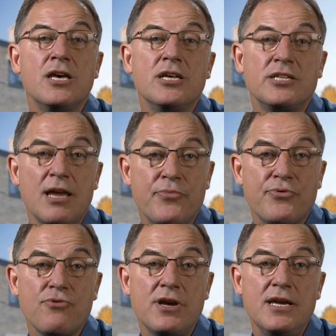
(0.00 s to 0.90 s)
Step
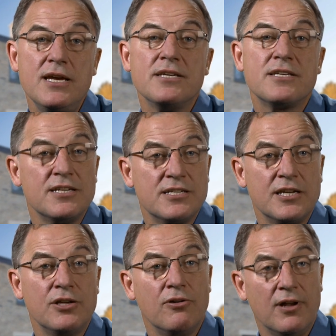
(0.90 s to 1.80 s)
3 is to consider
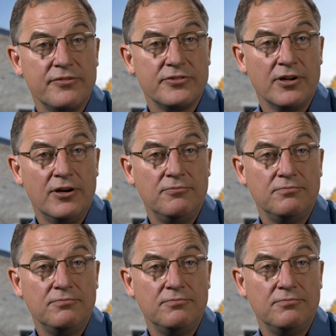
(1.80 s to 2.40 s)
your lifestyle.